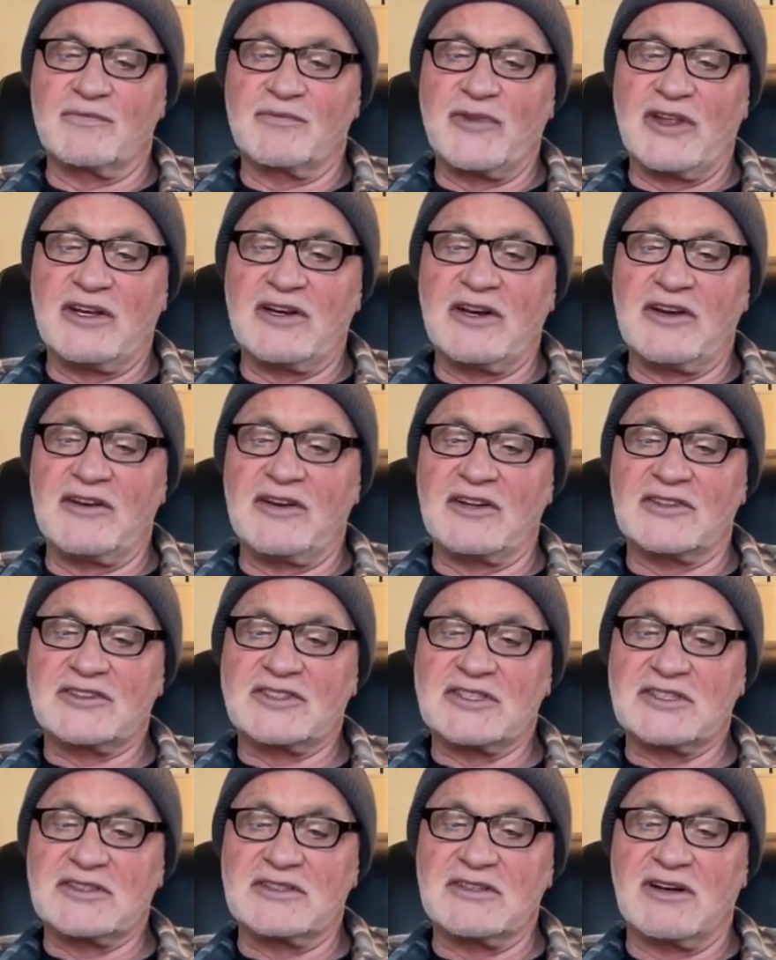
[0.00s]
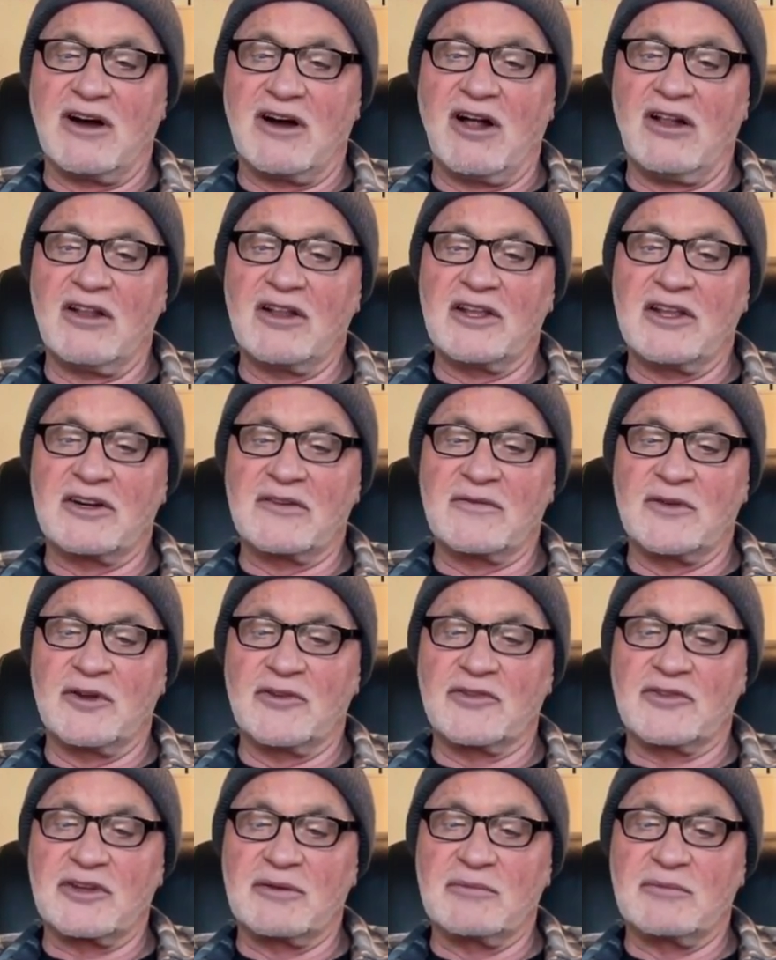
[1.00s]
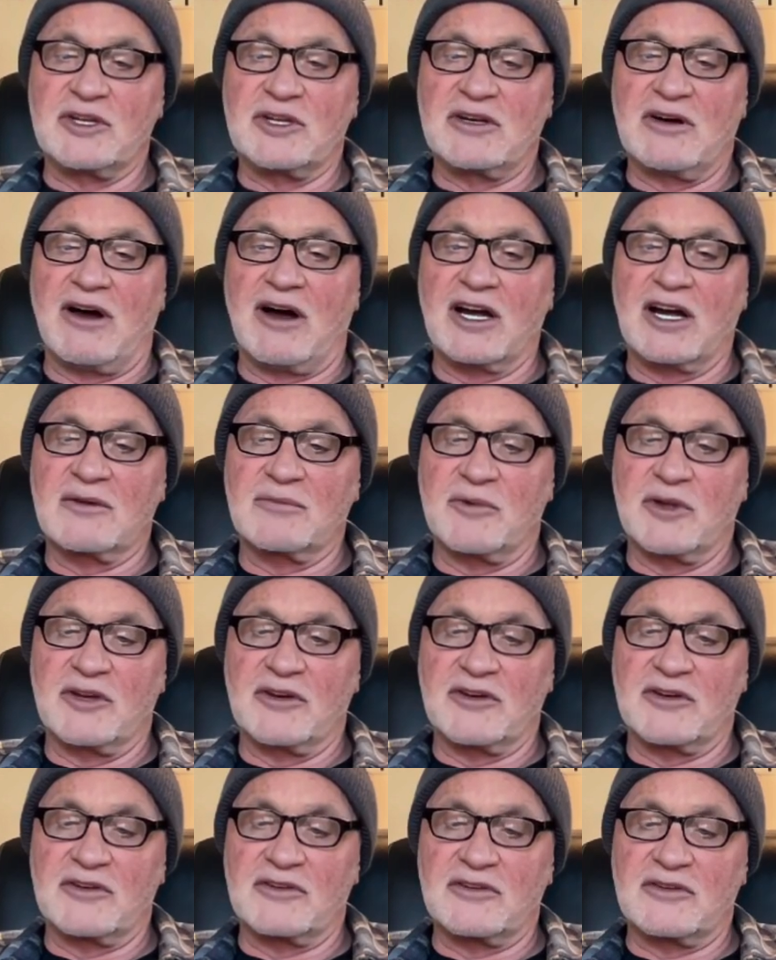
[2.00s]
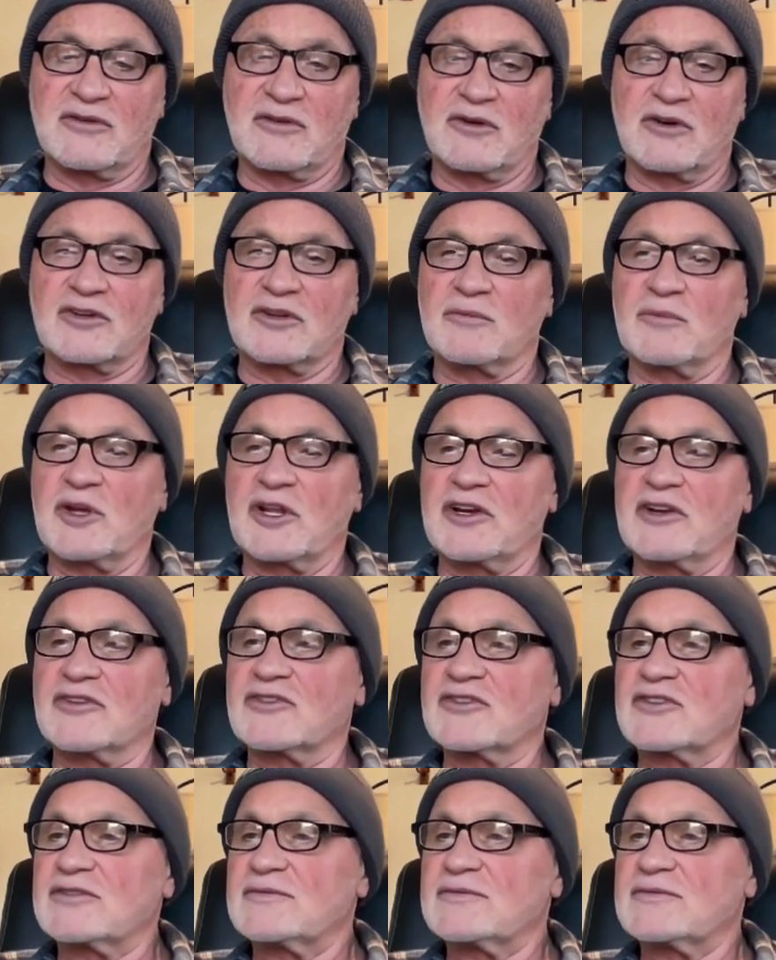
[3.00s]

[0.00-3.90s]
In addition, all intervals can be augmented or diminished.